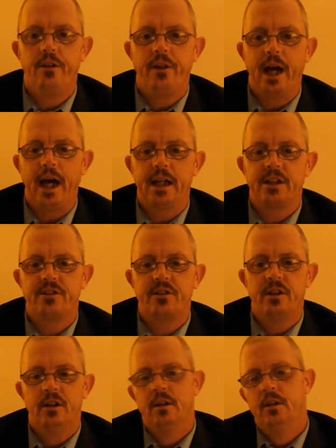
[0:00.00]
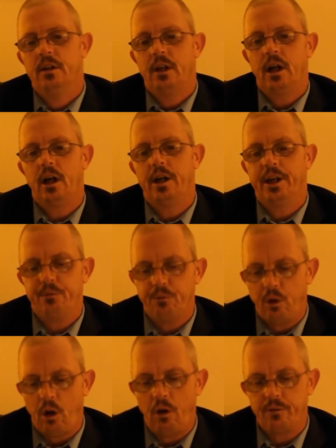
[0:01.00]
that
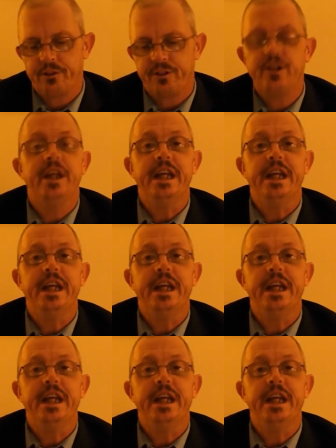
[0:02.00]
involves